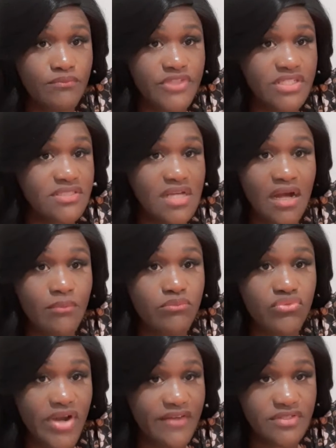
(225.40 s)
the top
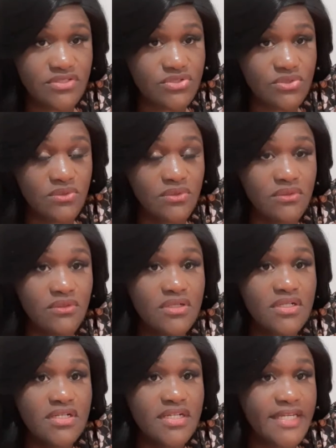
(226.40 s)
private school
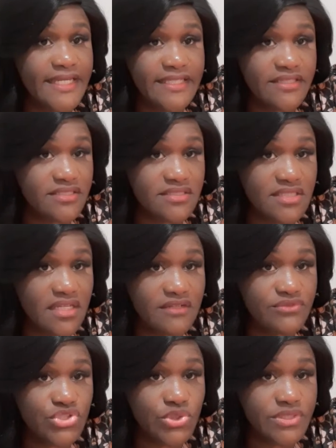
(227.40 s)
in the state
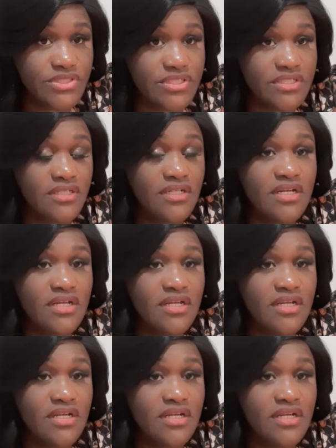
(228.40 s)
of Georgia.